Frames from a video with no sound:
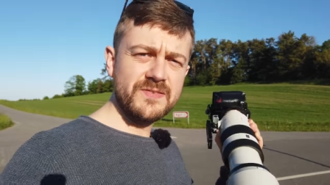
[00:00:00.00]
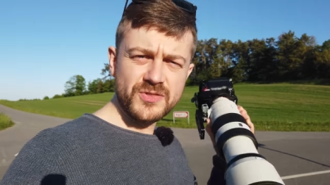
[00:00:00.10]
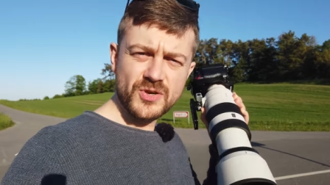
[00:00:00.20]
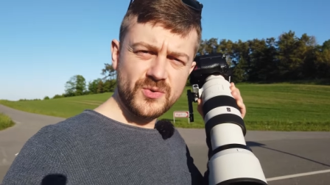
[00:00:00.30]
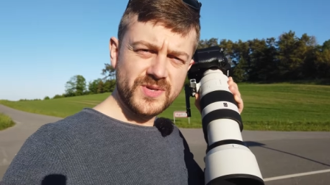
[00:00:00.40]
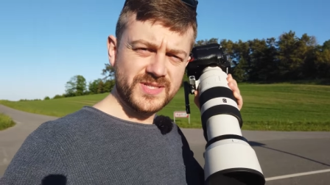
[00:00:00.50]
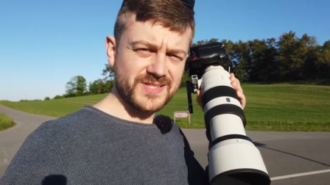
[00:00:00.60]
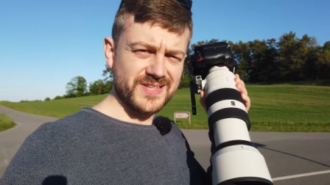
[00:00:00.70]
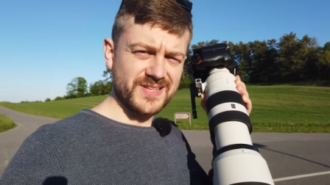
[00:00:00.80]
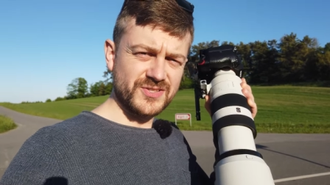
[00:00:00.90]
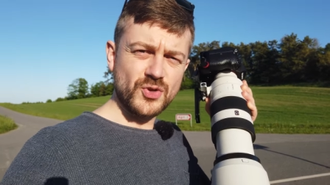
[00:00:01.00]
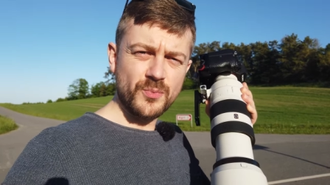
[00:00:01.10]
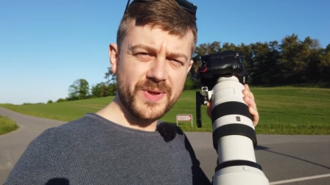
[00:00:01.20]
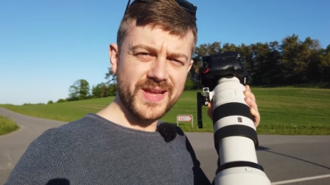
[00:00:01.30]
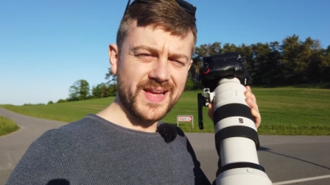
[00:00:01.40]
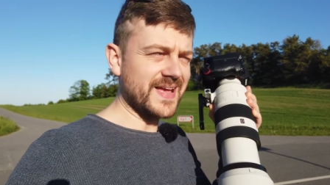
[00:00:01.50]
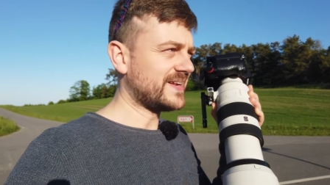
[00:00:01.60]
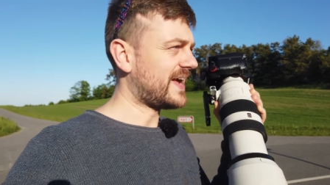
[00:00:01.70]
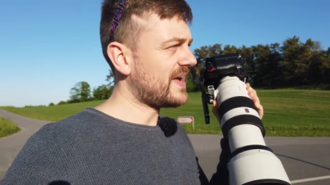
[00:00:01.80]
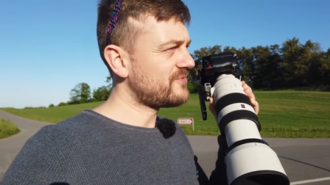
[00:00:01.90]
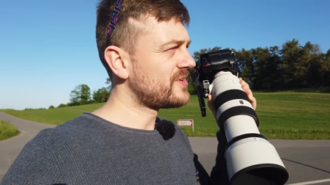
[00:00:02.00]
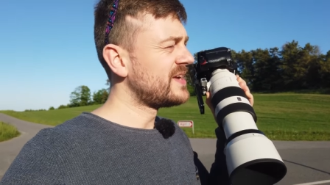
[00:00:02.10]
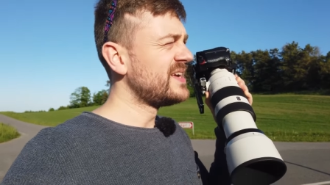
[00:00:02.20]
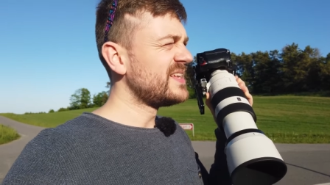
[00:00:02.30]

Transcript: even though it's so big and I've